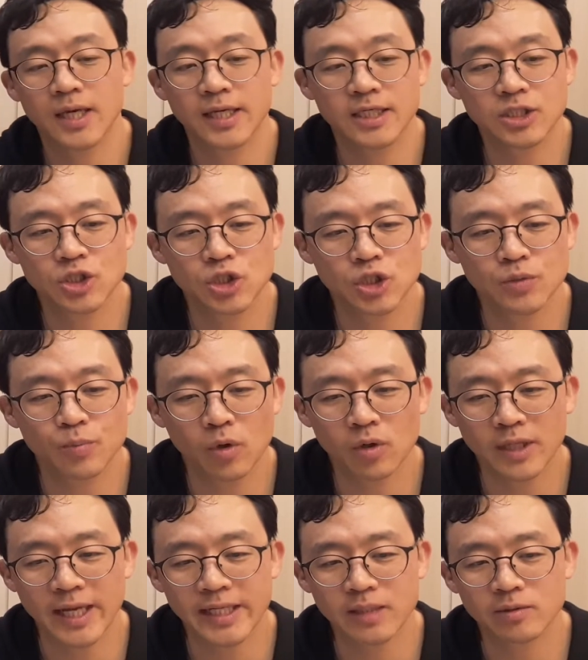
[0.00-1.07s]
a
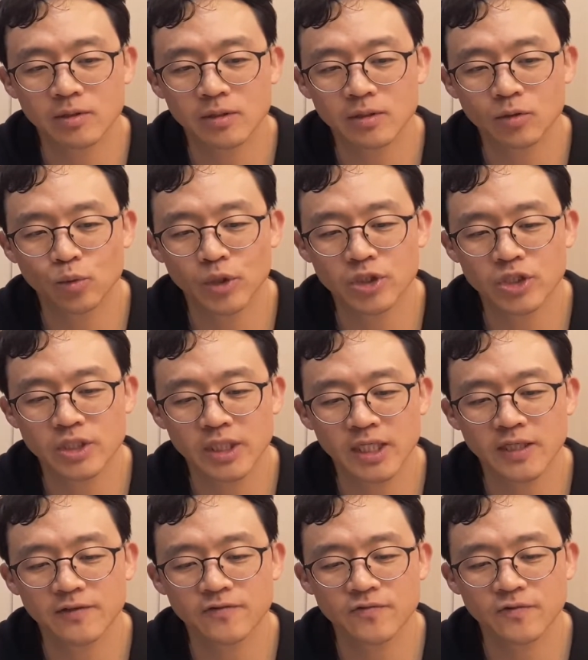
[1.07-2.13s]
small animal which
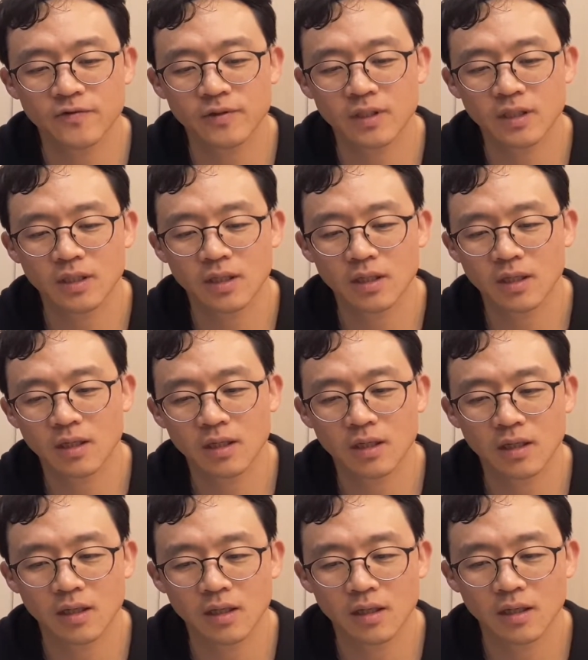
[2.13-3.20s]
live
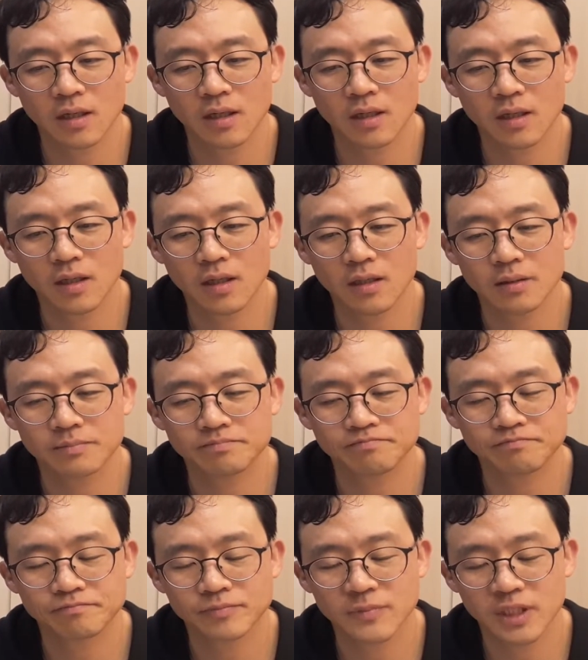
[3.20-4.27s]

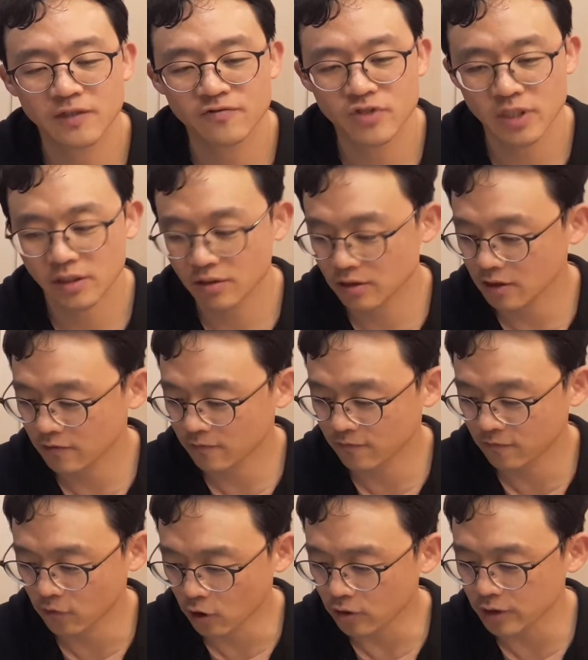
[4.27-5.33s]
um, lives in the
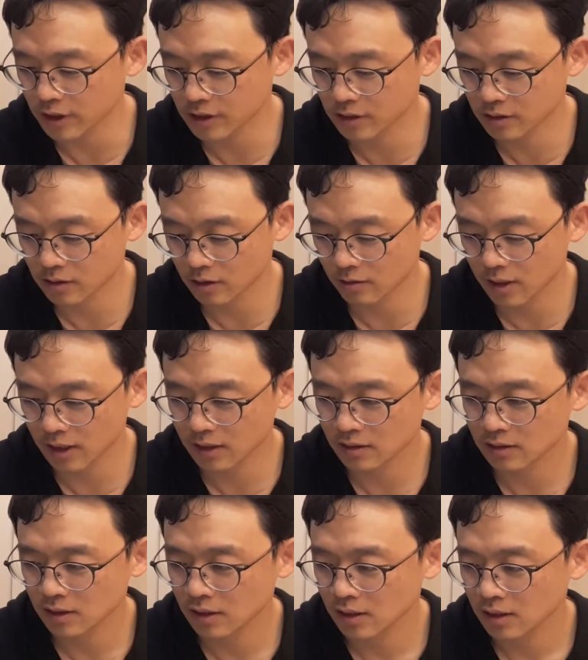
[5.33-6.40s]
forest, alright?
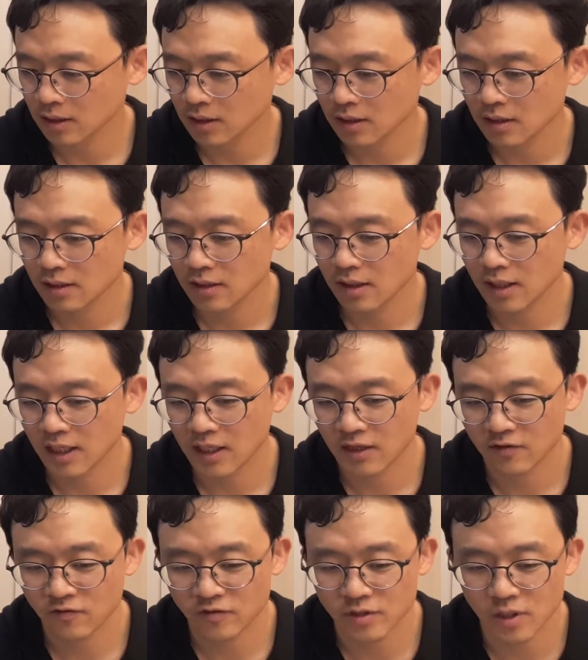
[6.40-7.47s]
They
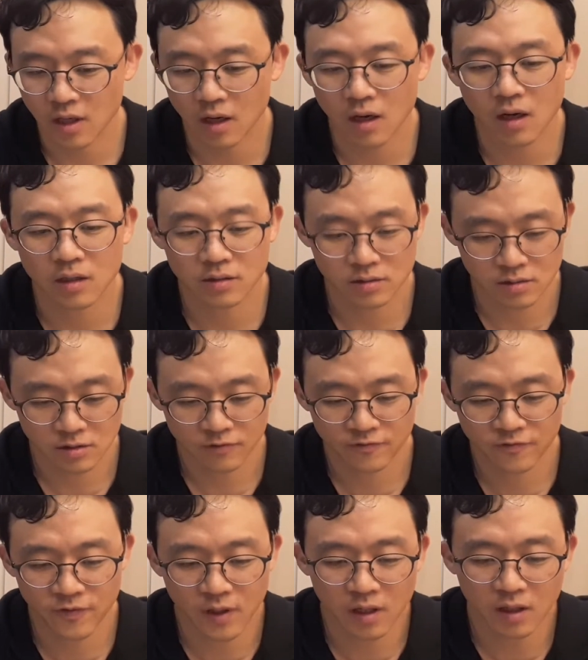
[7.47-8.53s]
have dark
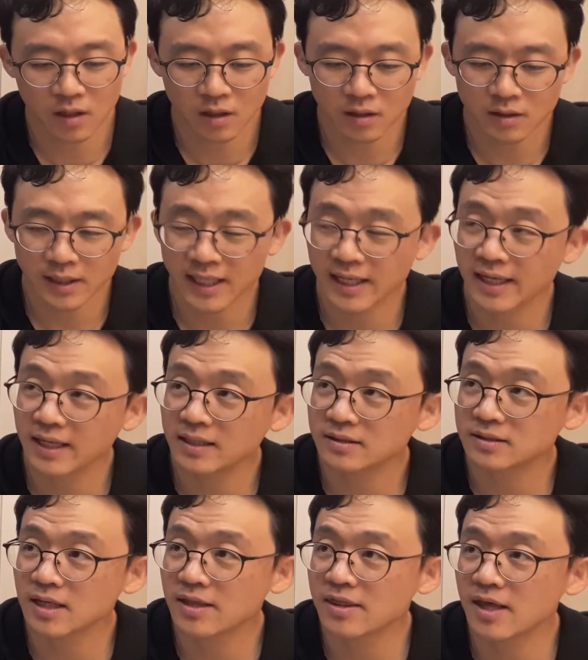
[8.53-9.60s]
fur and
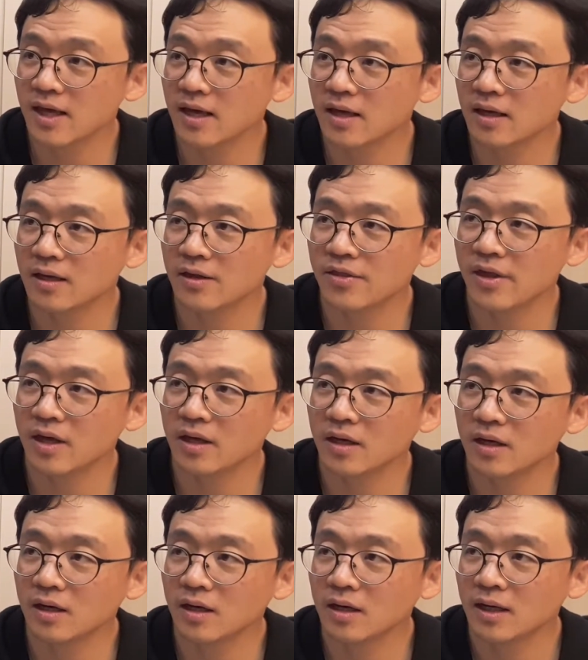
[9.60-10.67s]
their,
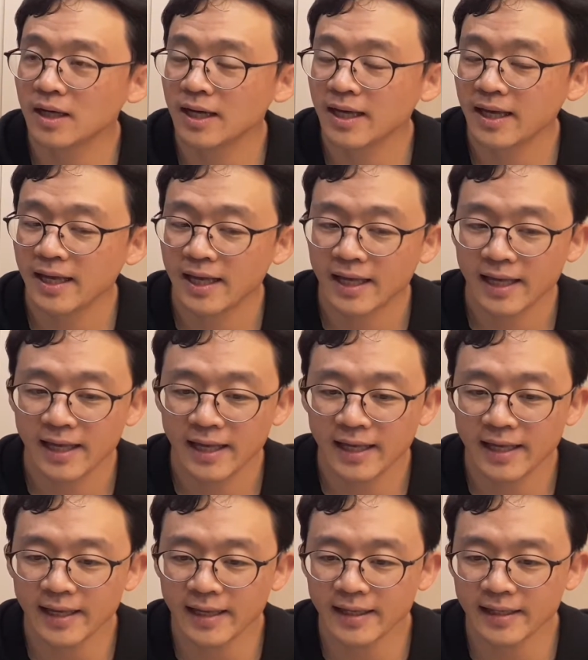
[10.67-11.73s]
their
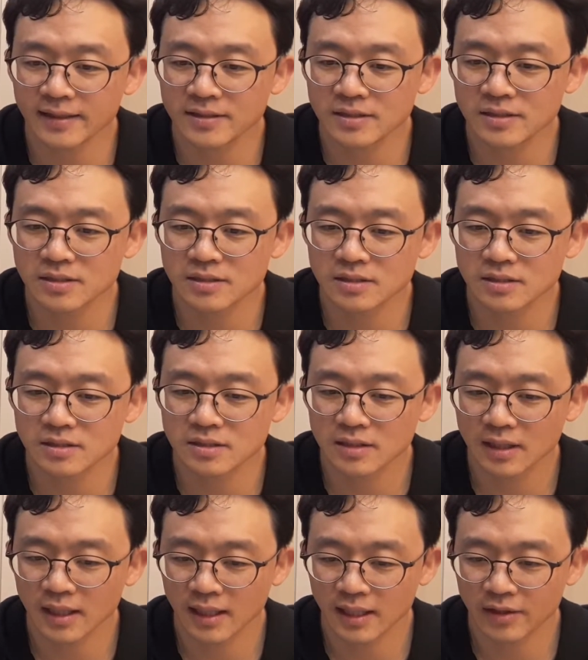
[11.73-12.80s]
heads
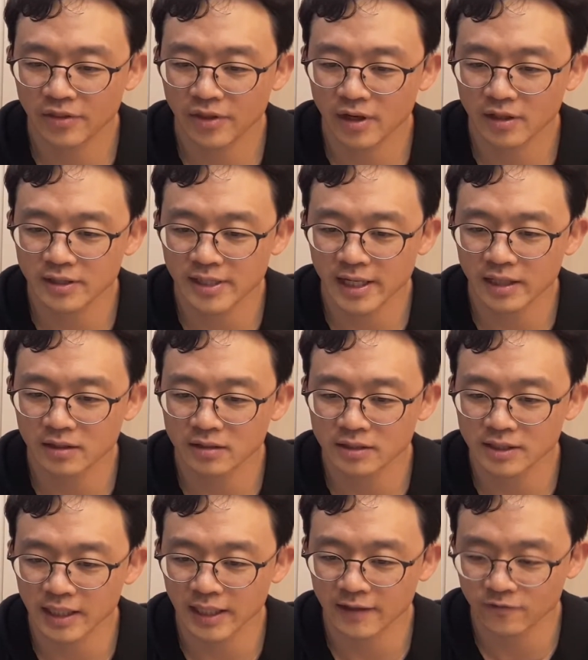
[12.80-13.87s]
and their
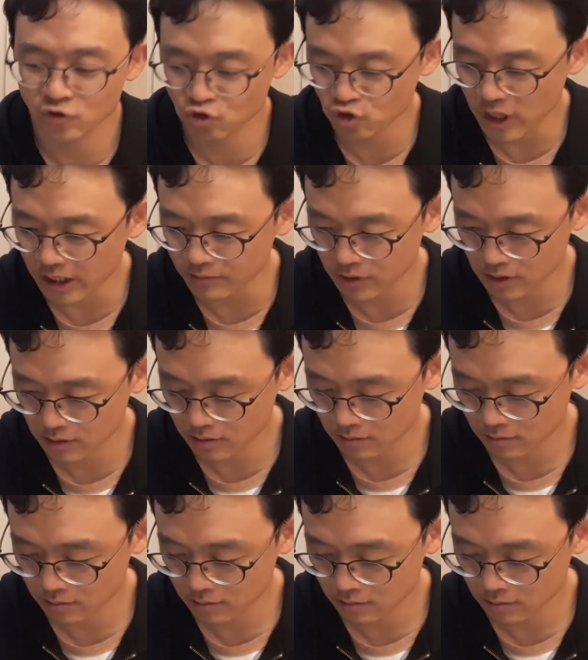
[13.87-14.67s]
tails have stripes,